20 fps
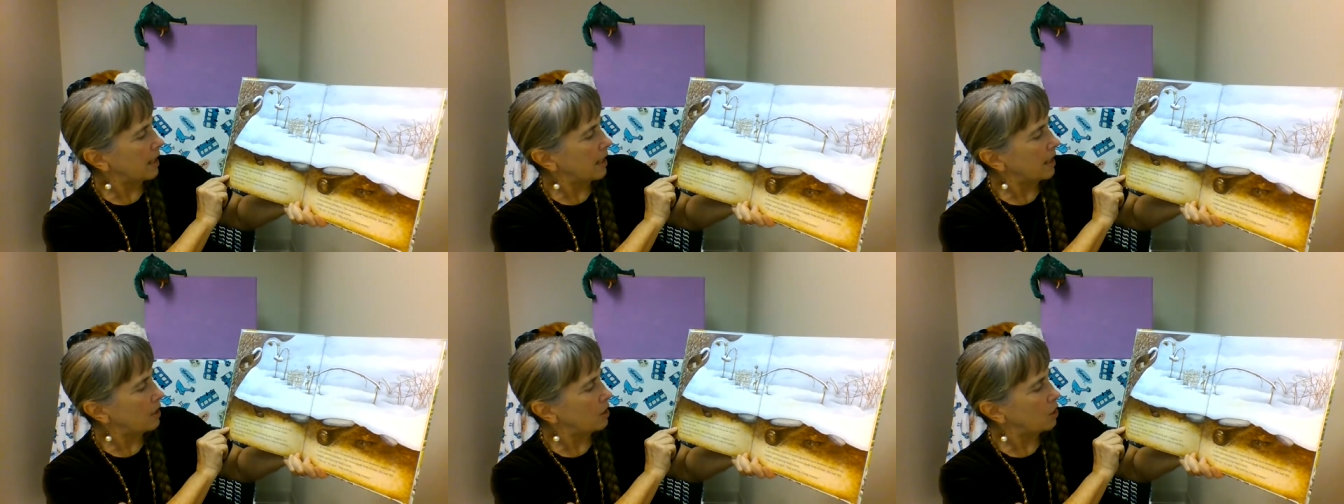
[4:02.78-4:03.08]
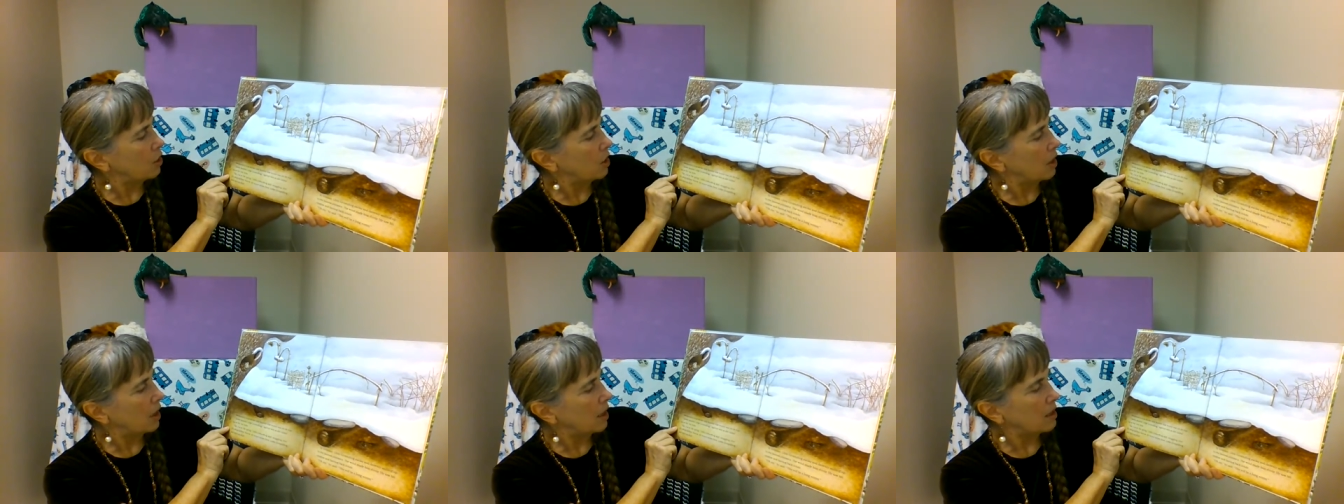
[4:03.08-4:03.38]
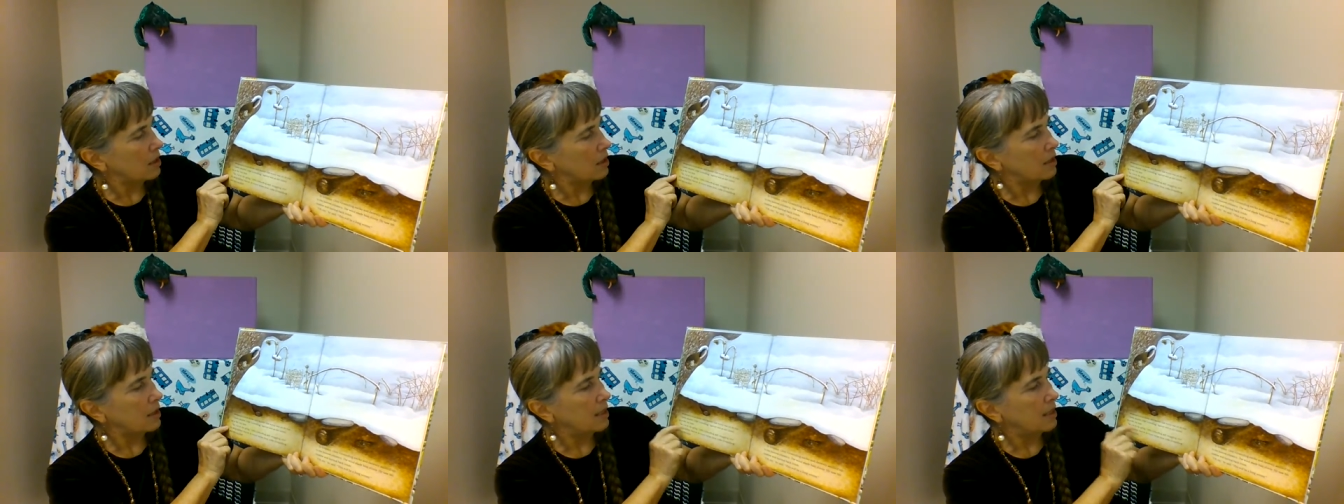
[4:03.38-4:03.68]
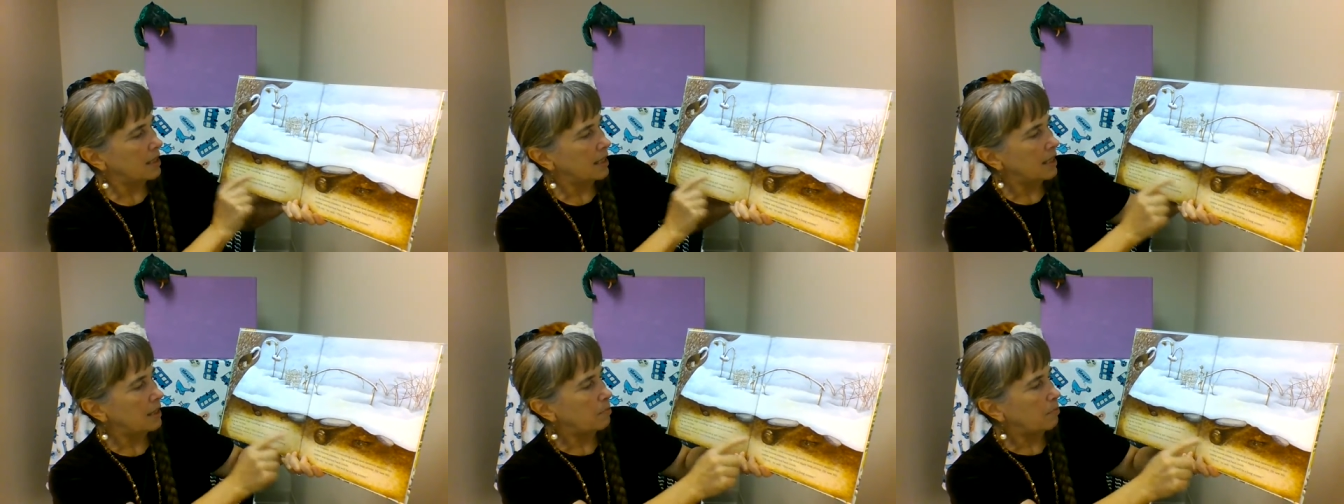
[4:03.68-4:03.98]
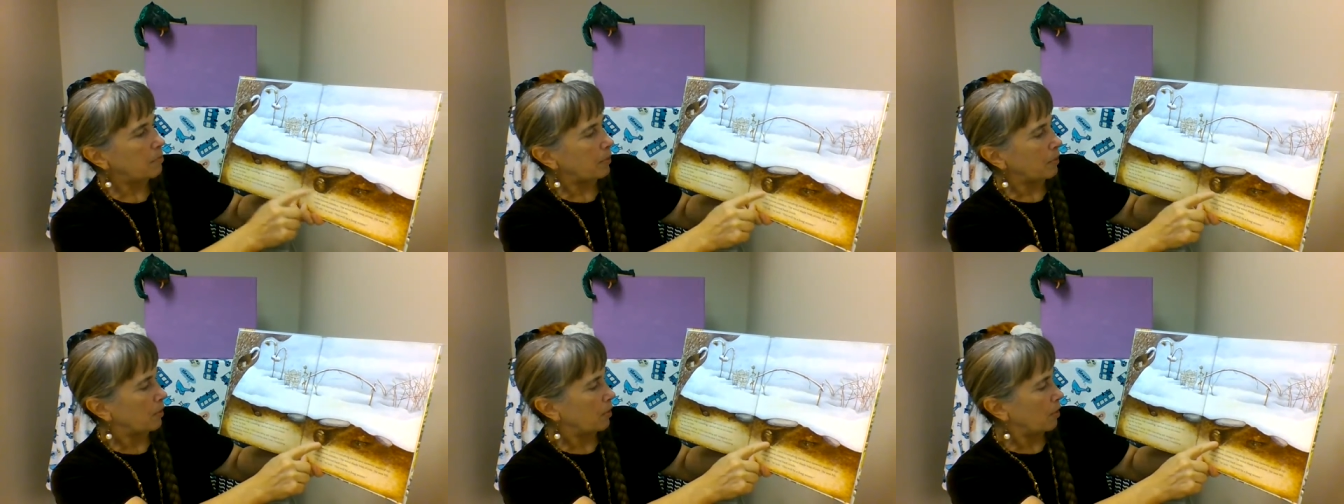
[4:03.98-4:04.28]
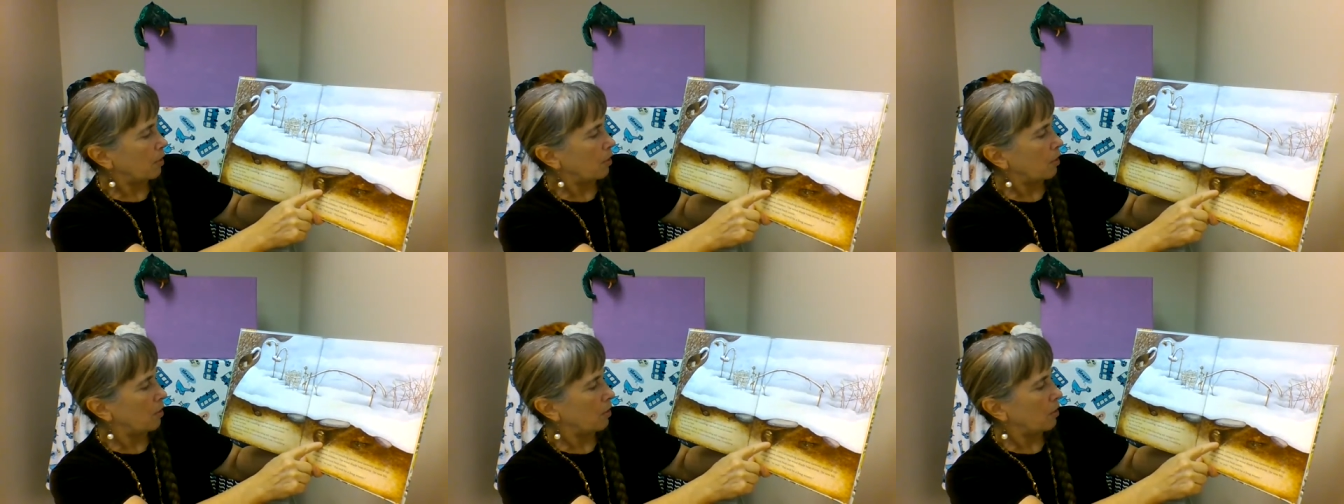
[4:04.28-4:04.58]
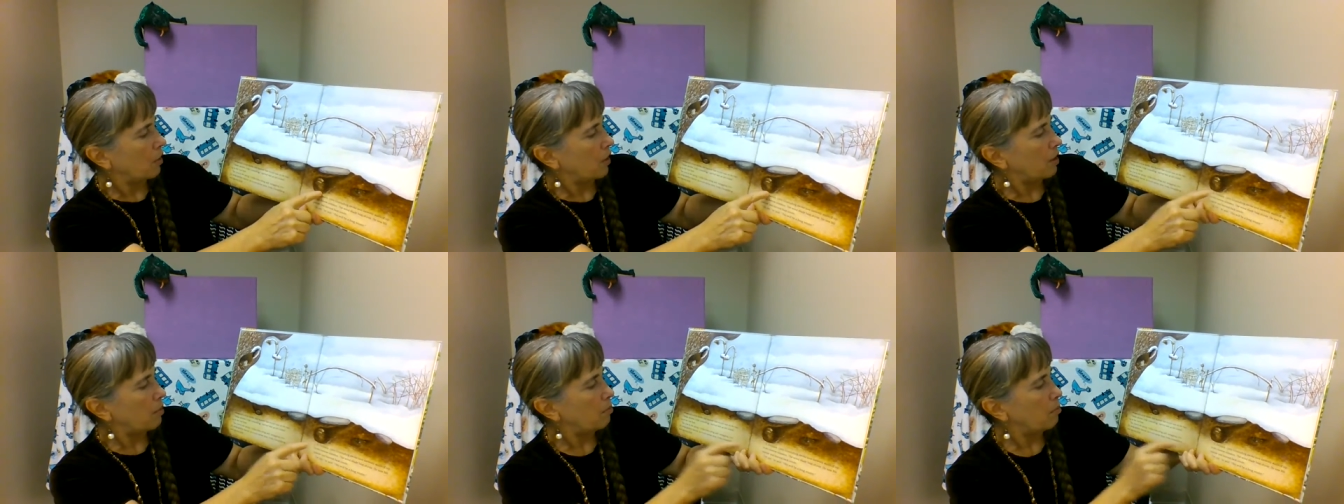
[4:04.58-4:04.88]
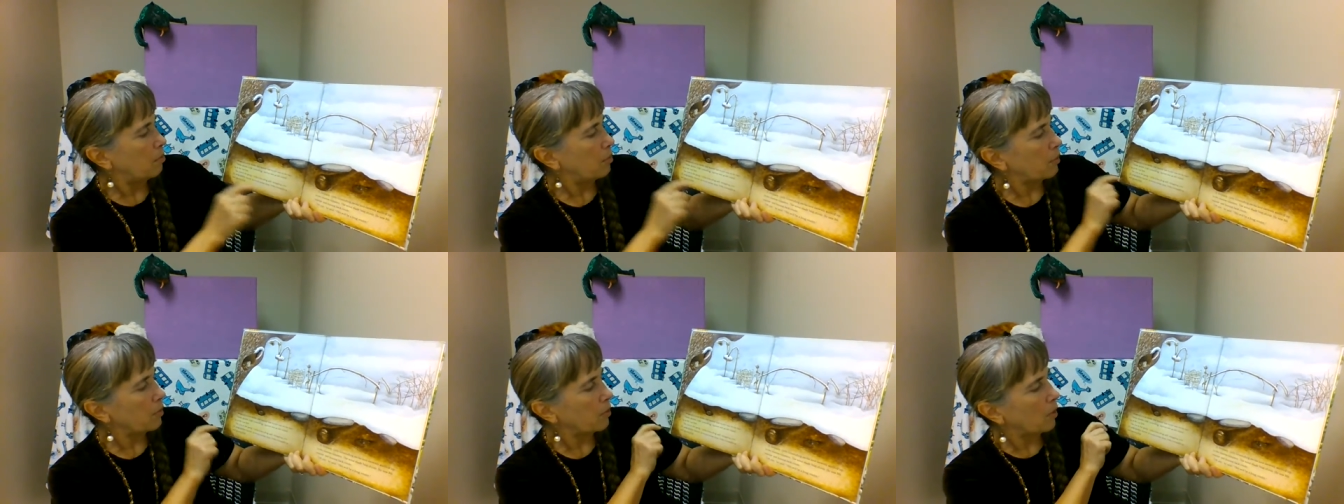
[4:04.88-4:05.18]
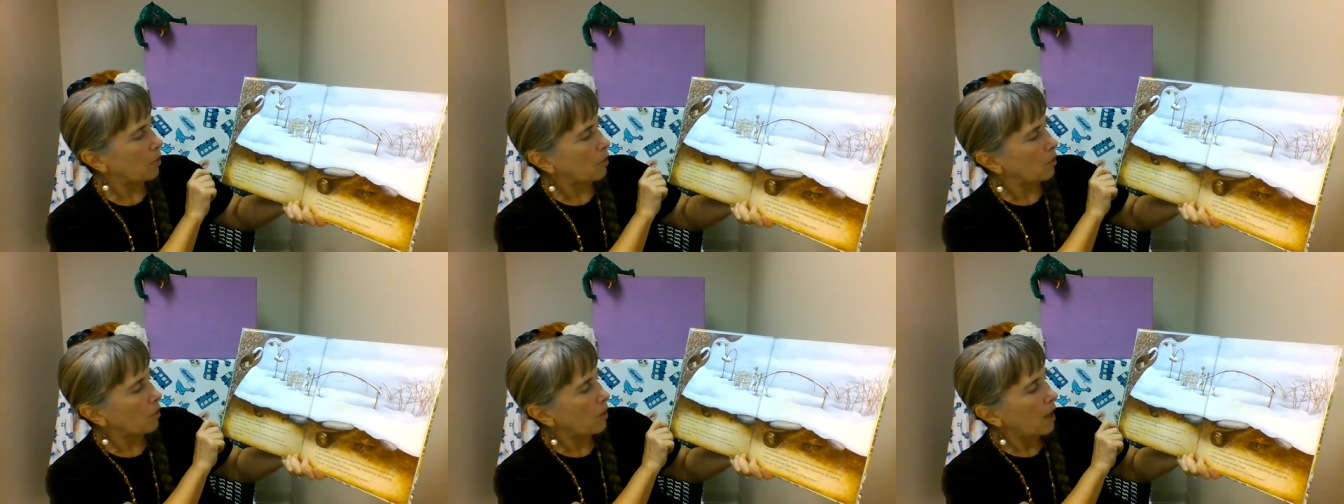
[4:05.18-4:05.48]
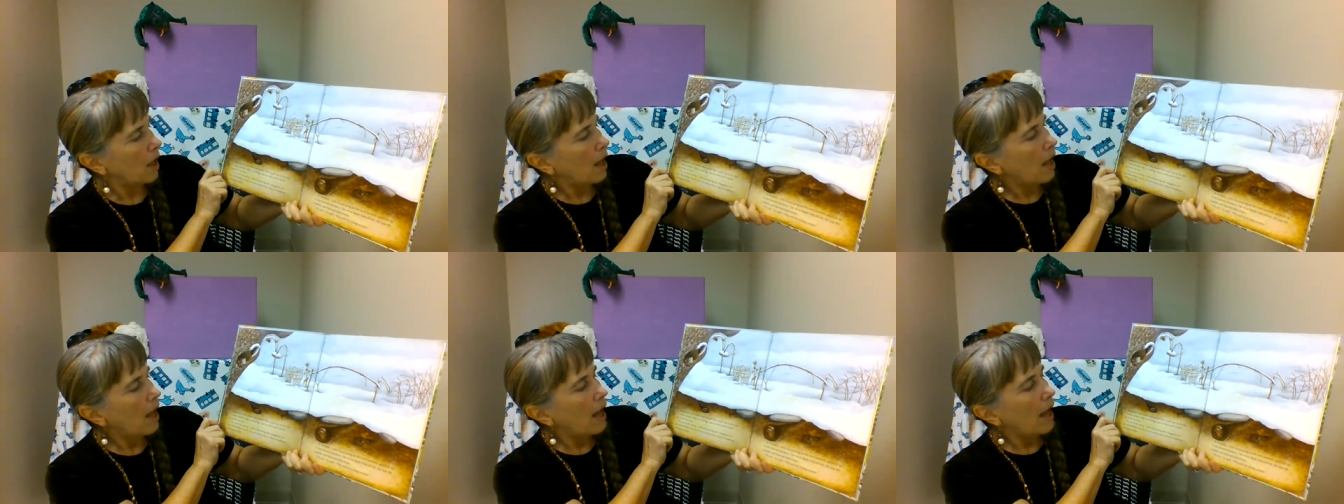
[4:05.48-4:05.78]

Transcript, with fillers: into his deep earthen burrow.